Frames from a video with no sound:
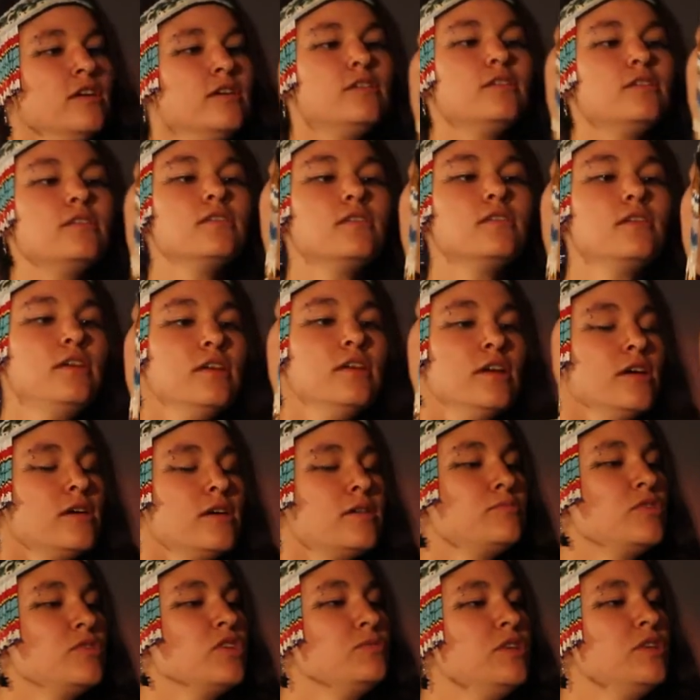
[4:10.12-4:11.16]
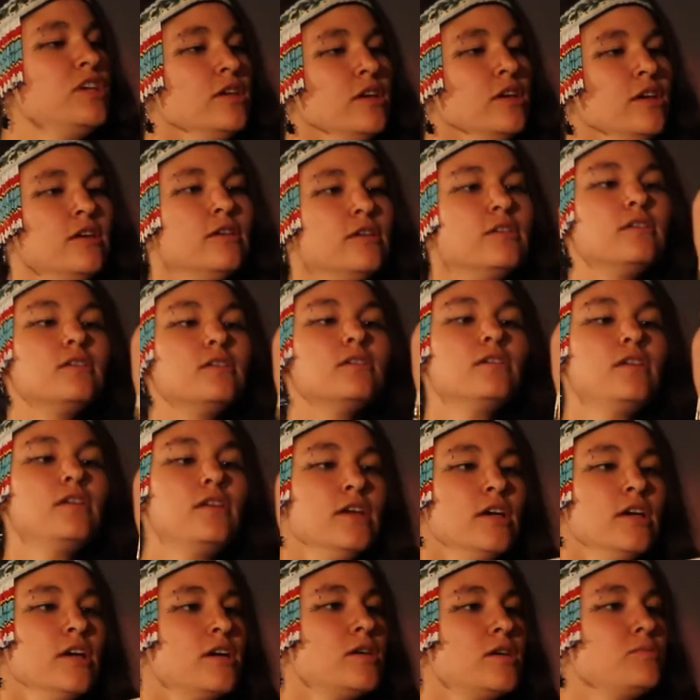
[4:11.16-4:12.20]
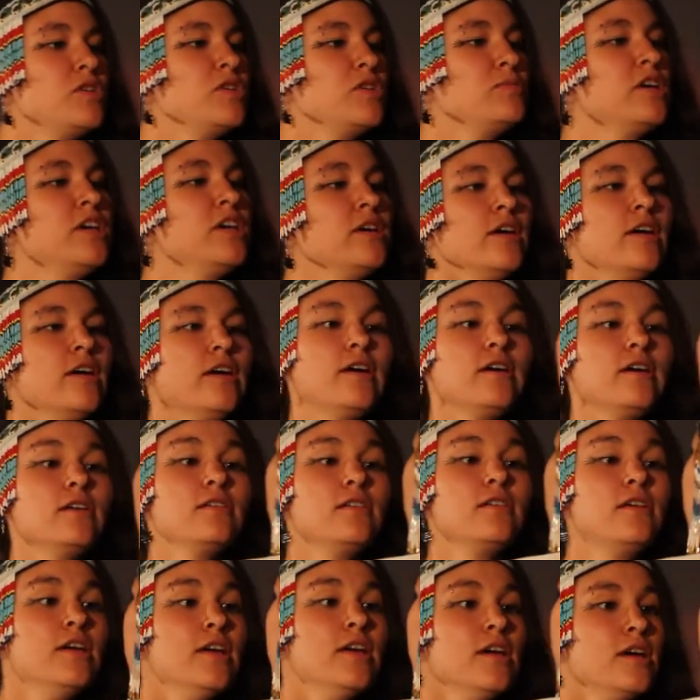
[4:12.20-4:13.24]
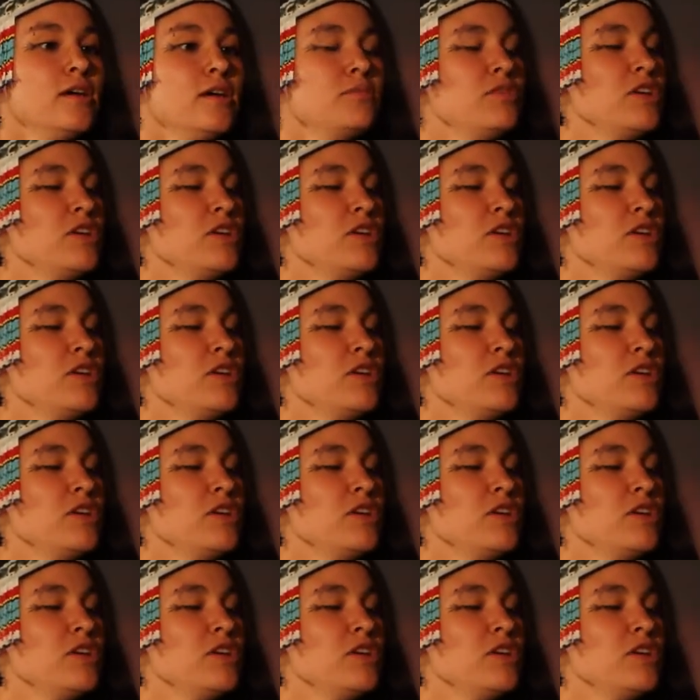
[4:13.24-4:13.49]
and we need to have this moment of reckoning that I believe we're in right now.